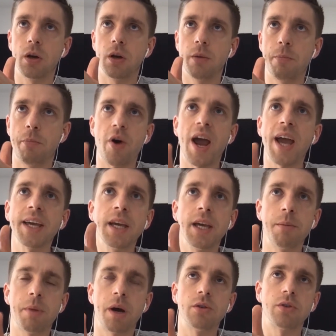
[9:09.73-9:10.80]
bragging
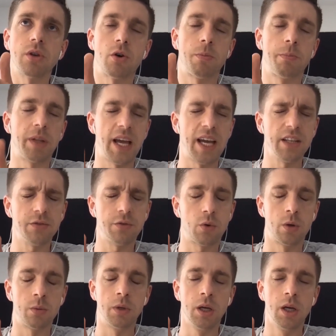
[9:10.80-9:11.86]
about our
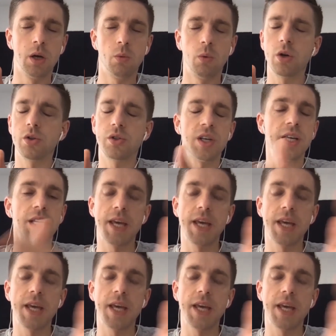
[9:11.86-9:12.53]
platform, we could say,